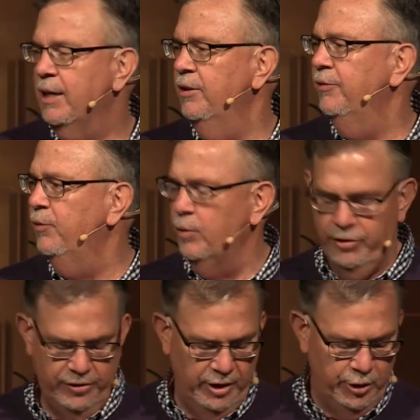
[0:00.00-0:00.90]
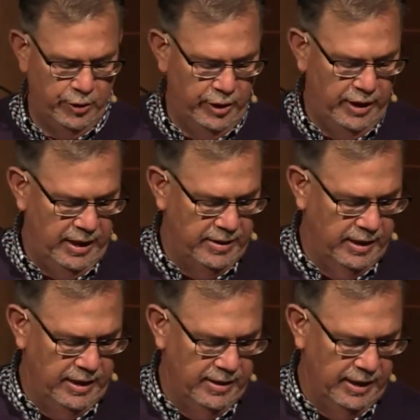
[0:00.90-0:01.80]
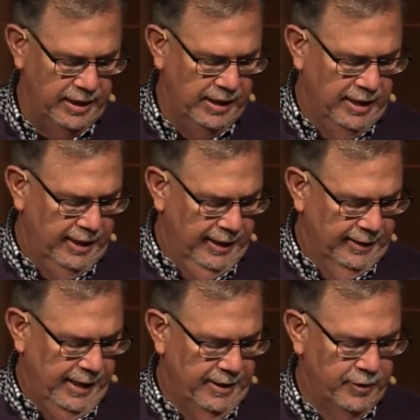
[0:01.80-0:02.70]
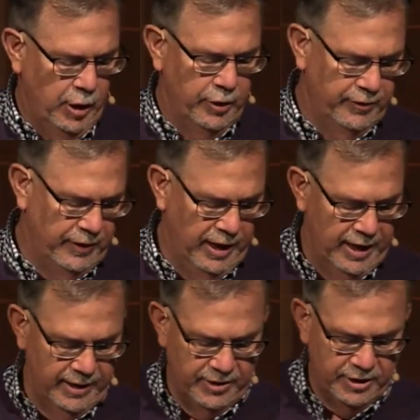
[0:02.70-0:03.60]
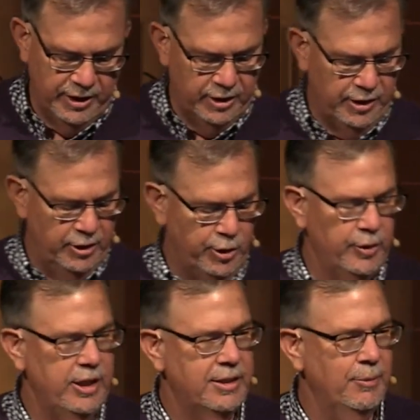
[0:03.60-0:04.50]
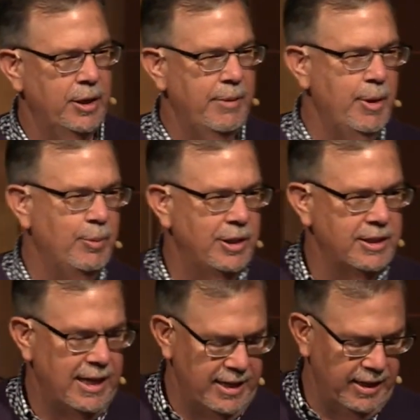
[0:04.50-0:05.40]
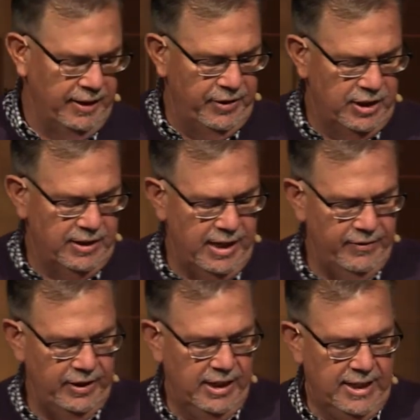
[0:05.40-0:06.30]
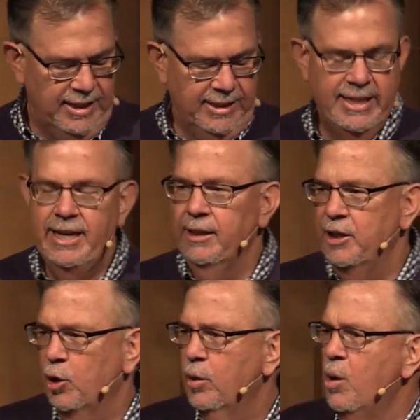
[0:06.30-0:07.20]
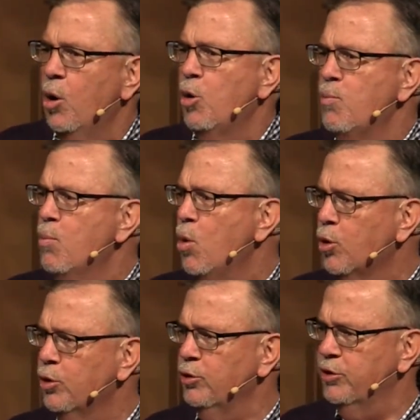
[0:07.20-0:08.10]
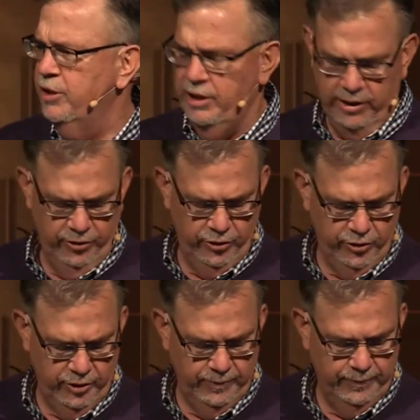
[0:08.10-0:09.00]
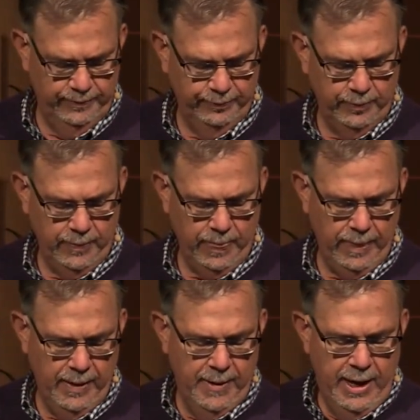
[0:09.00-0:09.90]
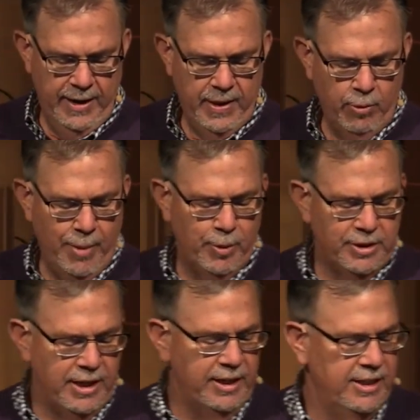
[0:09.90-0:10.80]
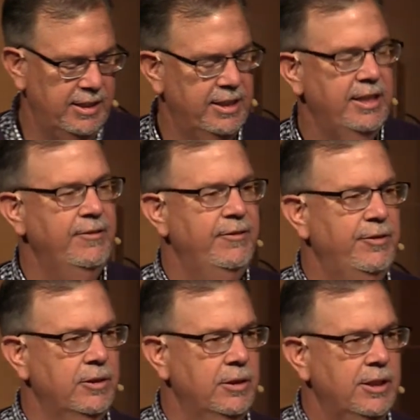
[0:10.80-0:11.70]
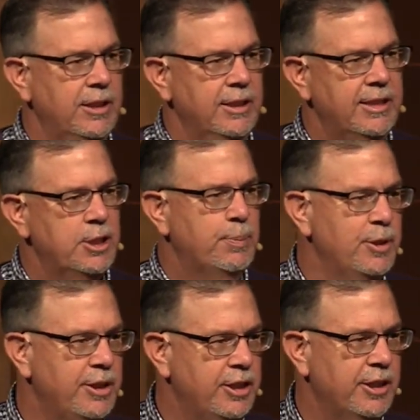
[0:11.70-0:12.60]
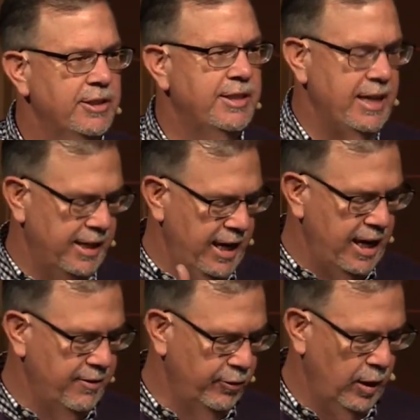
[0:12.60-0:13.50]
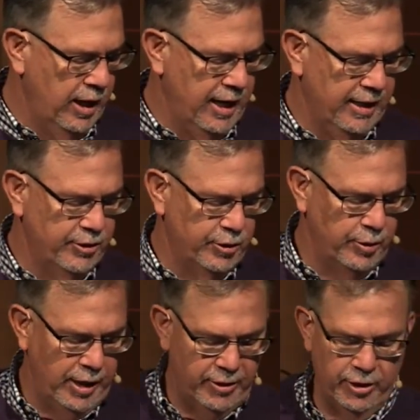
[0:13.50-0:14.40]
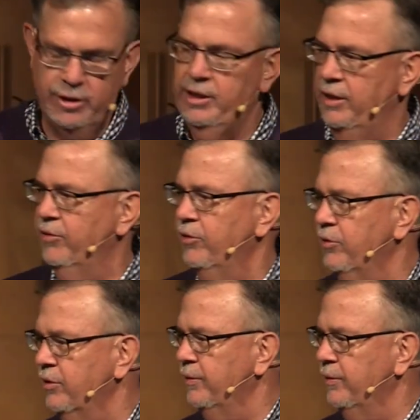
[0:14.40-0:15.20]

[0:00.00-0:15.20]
4th century and then kind of codified in the 6th century, someone came up with this idea of the 7 deadly or mortal sins. And they represented sinful dispositions that gave rise to other sins.